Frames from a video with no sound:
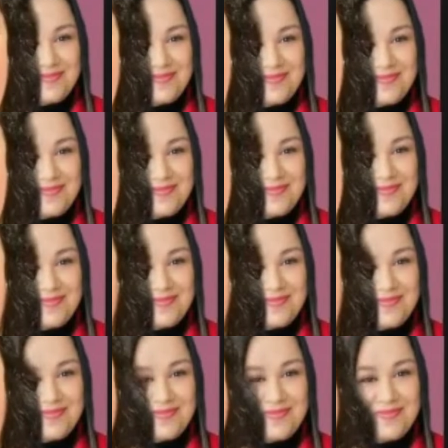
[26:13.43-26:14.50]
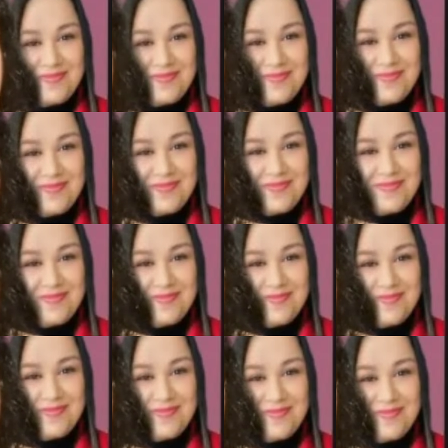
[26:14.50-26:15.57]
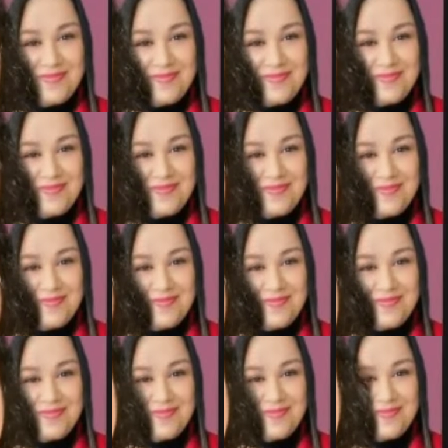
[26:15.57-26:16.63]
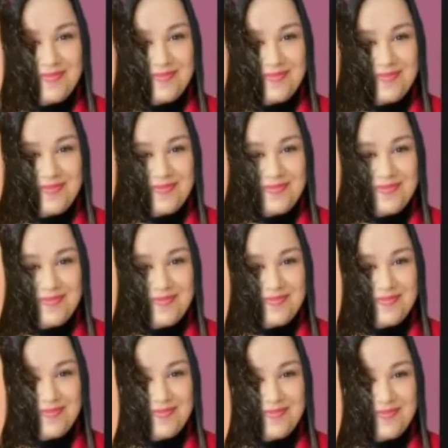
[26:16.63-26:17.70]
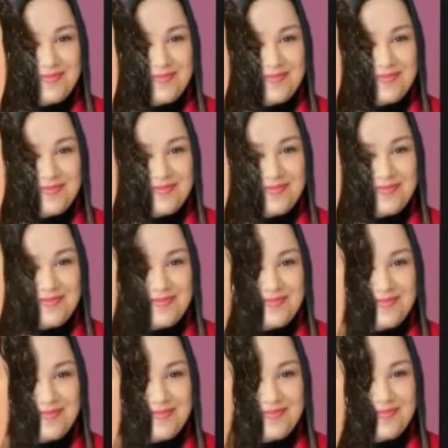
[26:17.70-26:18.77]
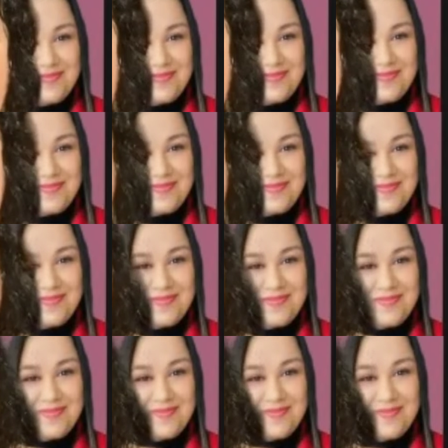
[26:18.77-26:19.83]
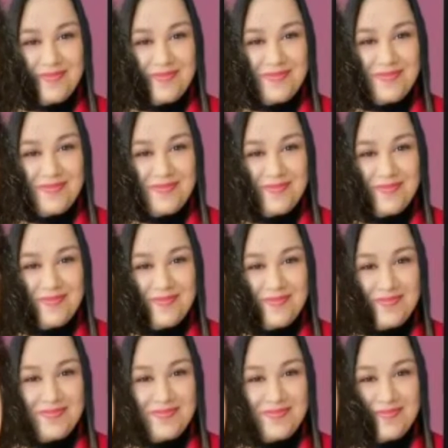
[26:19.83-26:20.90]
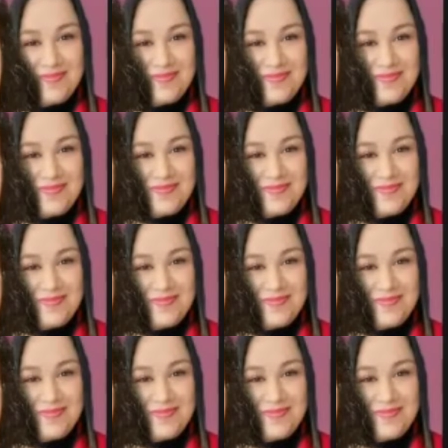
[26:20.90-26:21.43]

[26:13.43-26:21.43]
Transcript: No words are spoken by the person on screen.